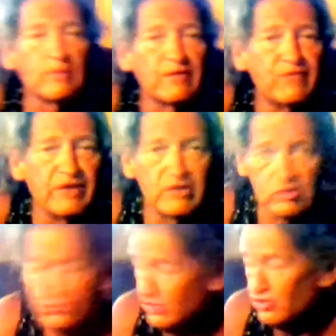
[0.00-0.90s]
videos.
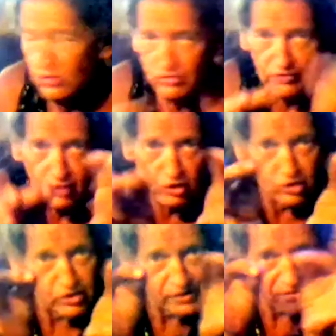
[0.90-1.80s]
I showed you the little
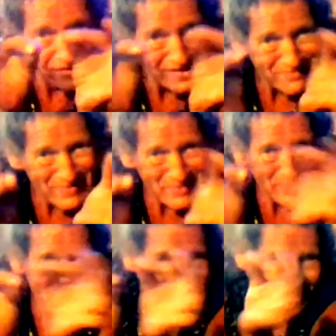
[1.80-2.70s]

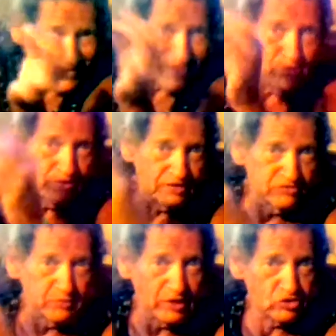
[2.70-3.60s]
with the
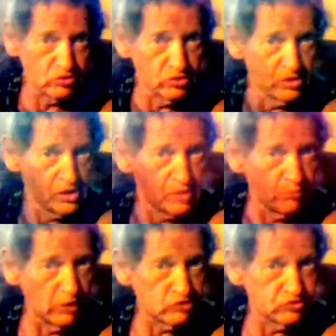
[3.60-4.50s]
special
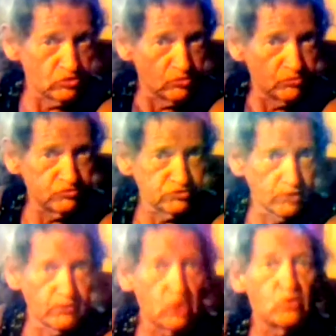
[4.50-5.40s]
muscle
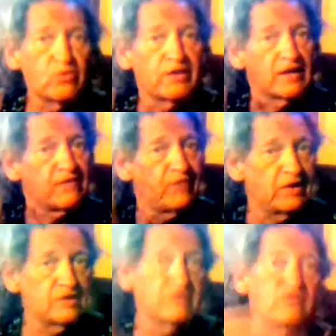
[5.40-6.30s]
servo that I invented
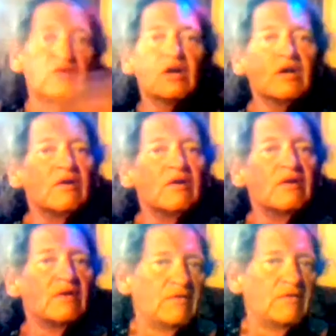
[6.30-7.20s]

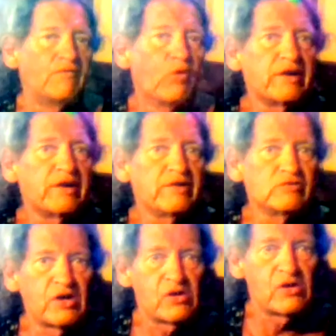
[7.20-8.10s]
40 years
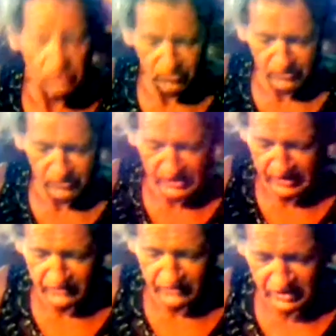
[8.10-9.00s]
ago that I
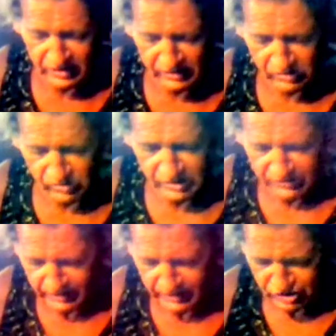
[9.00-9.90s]
never did anything with,
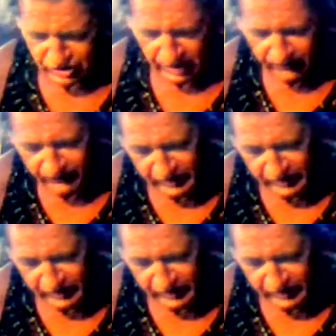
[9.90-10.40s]
that I shelved,